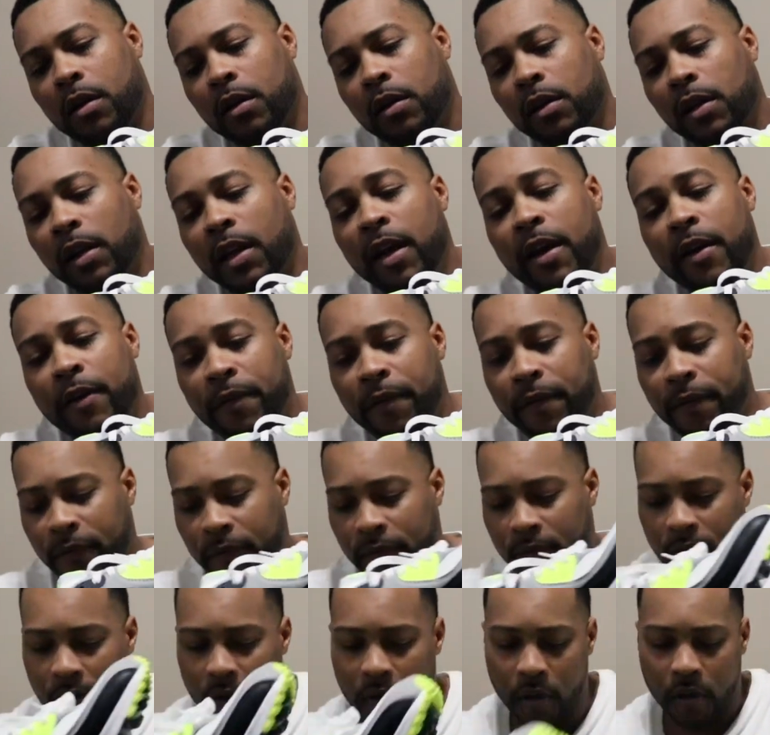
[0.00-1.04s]
left
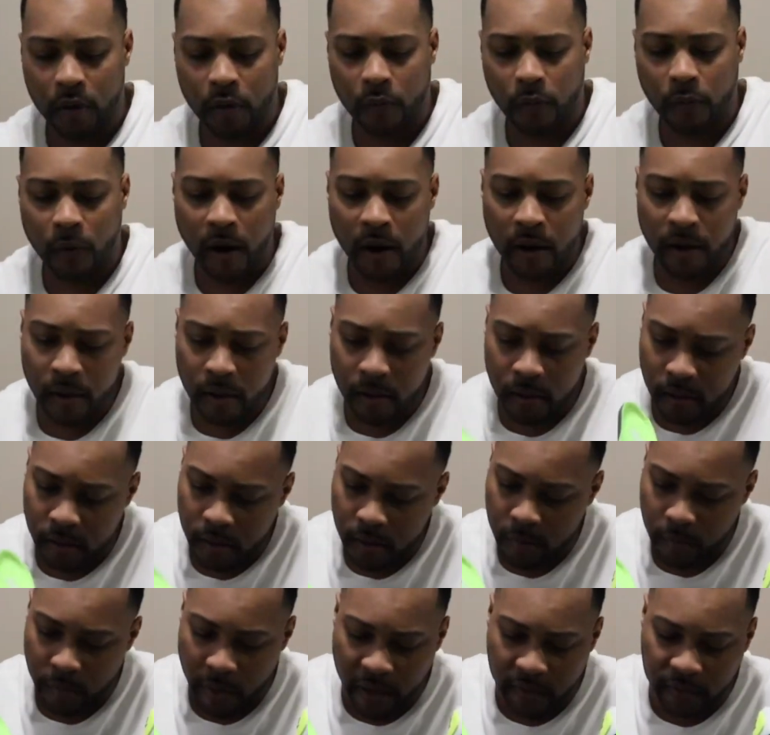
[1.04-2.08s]
and a right,
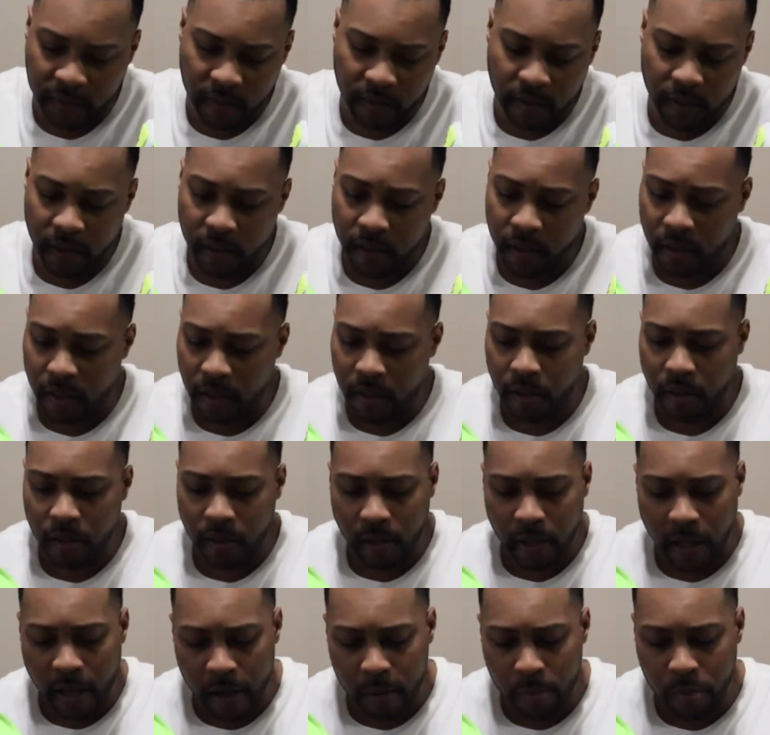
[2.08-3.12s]
basically, and they're
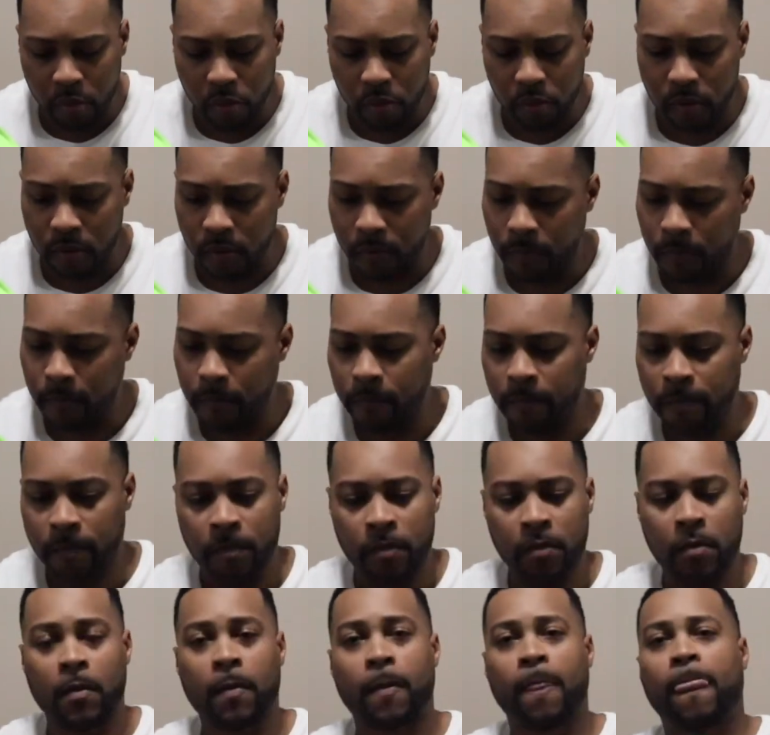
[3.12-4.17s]
labeled.
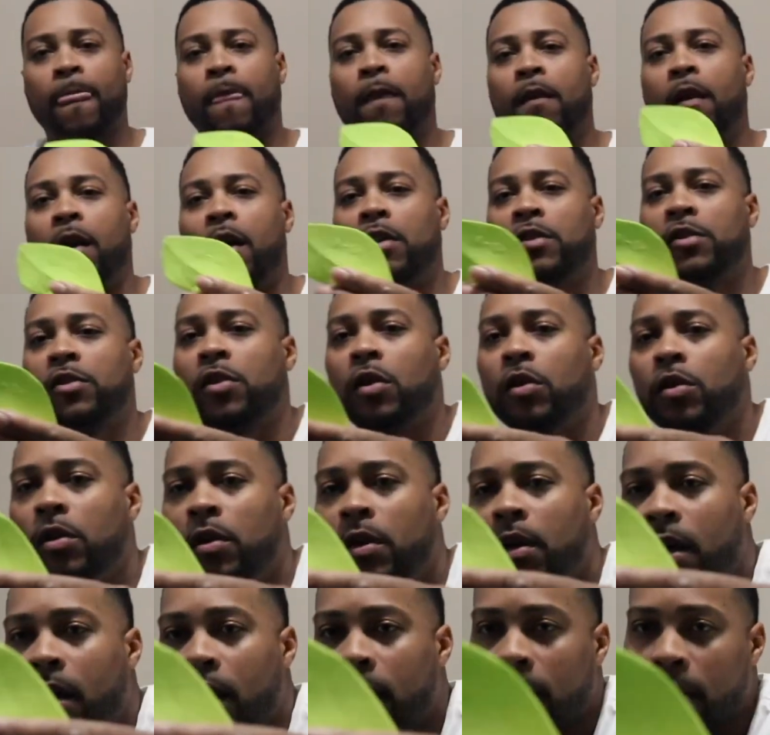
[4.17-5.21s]
I'll show you
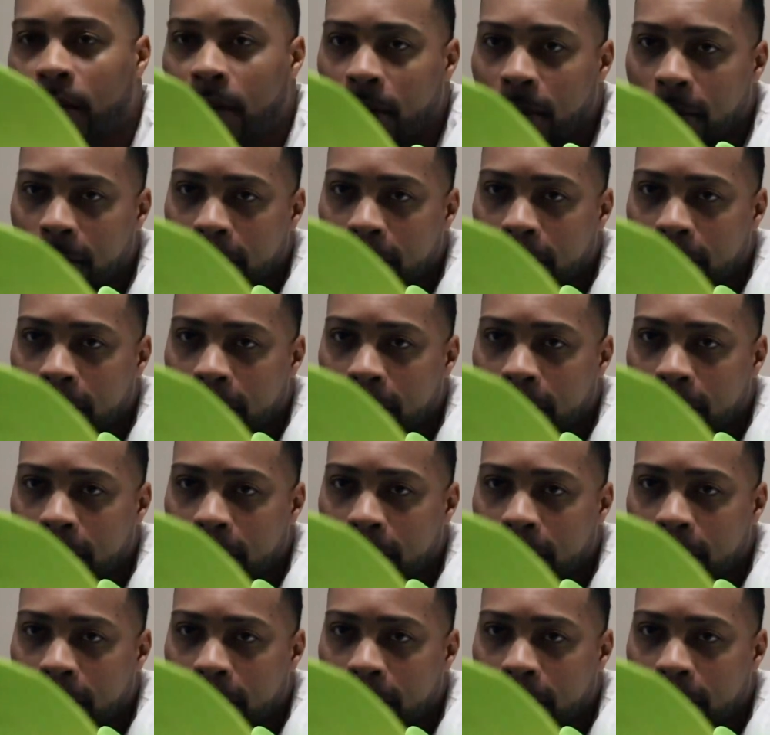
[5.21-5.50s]
that.